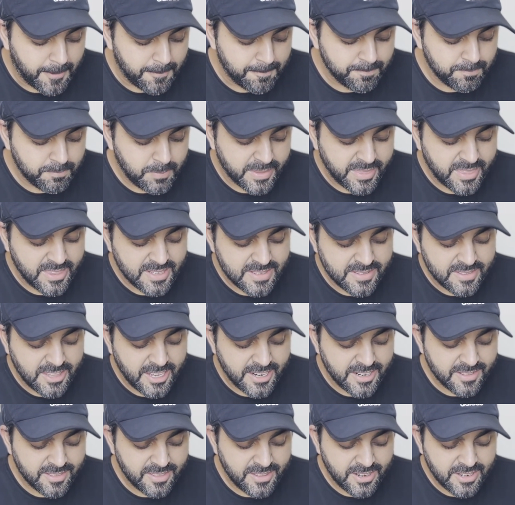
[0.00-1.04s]
But
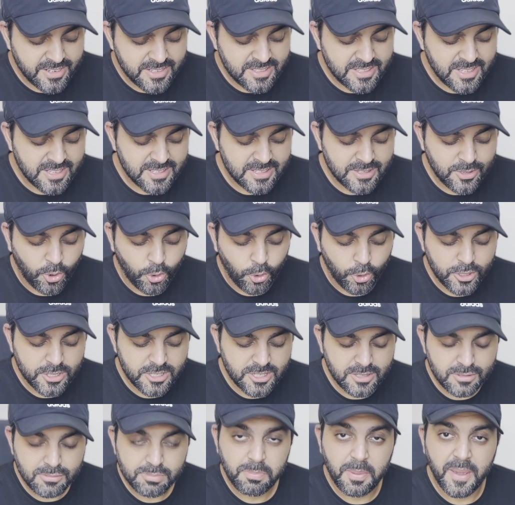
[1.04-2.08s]
there is this whole
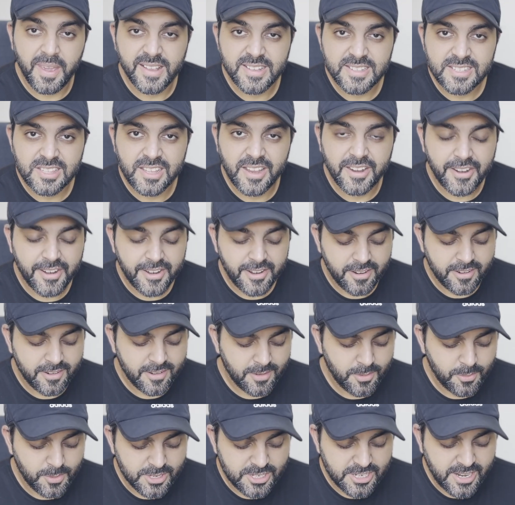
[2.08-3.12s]
space there
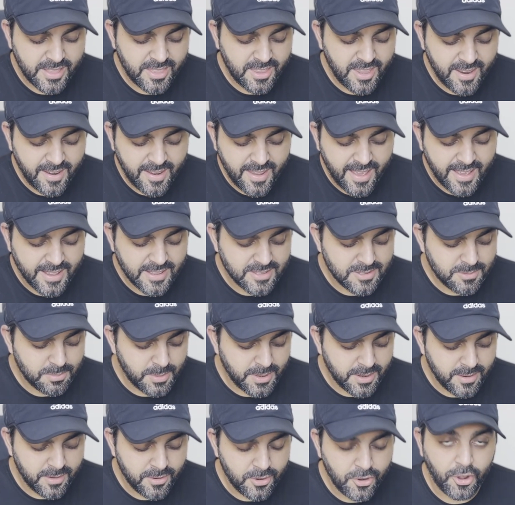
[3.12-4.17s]
which I think has
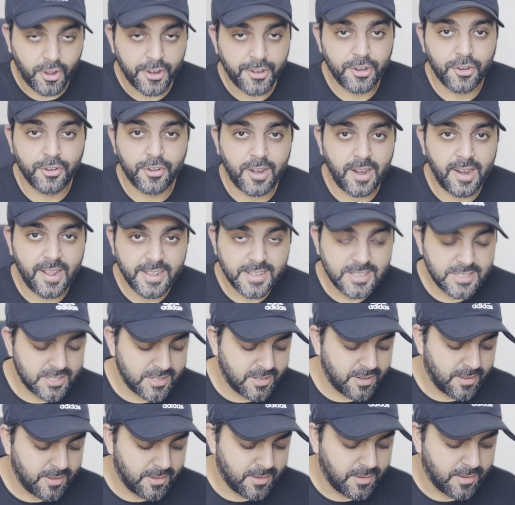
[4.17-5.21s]
been not
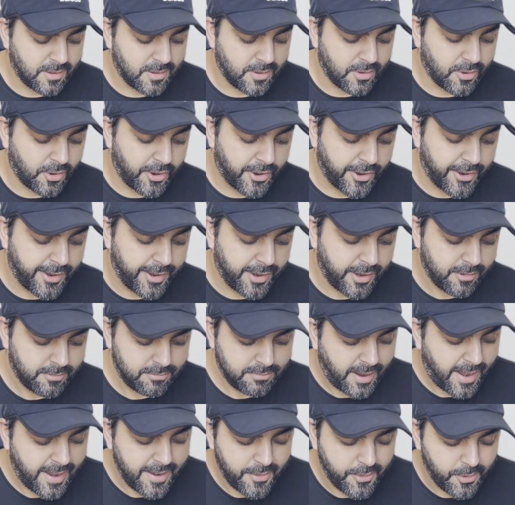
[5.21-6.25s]
utilized, or
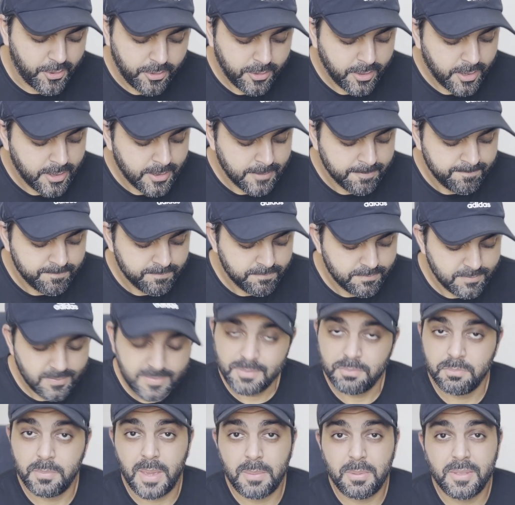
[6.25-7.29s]
I don't know.
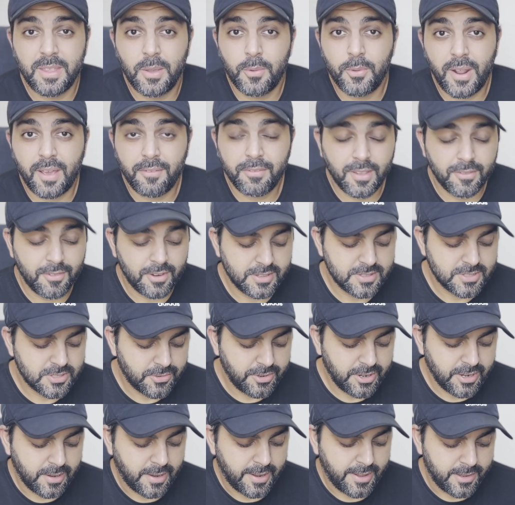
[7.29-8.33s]
Maybe they would have given a
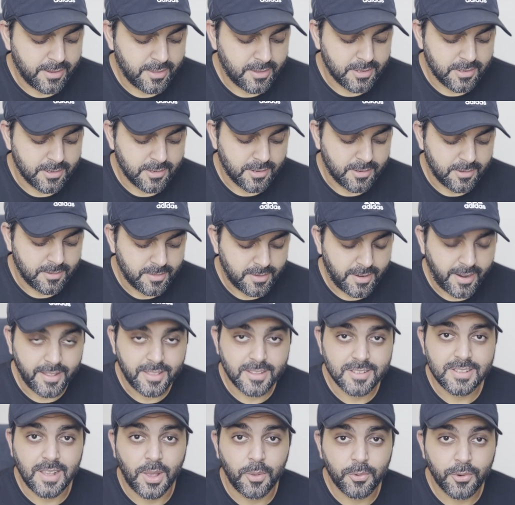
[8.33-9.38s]
screen, like the
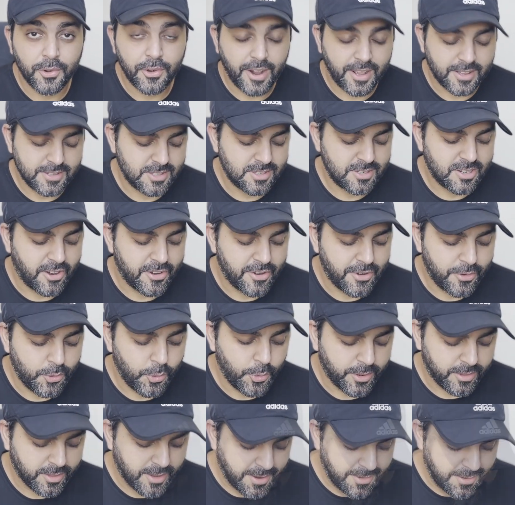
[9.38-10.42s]
sound card has started
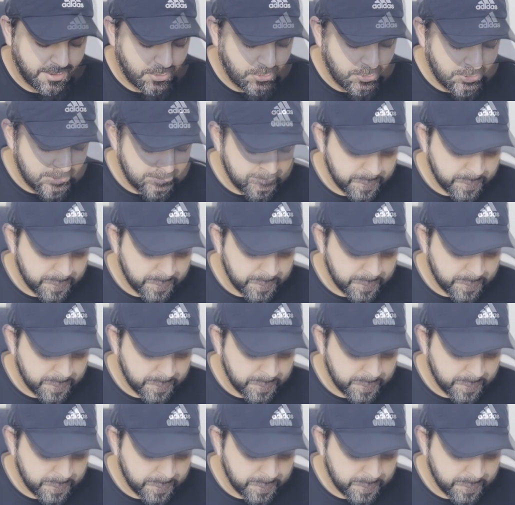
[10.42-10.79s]
doing that now.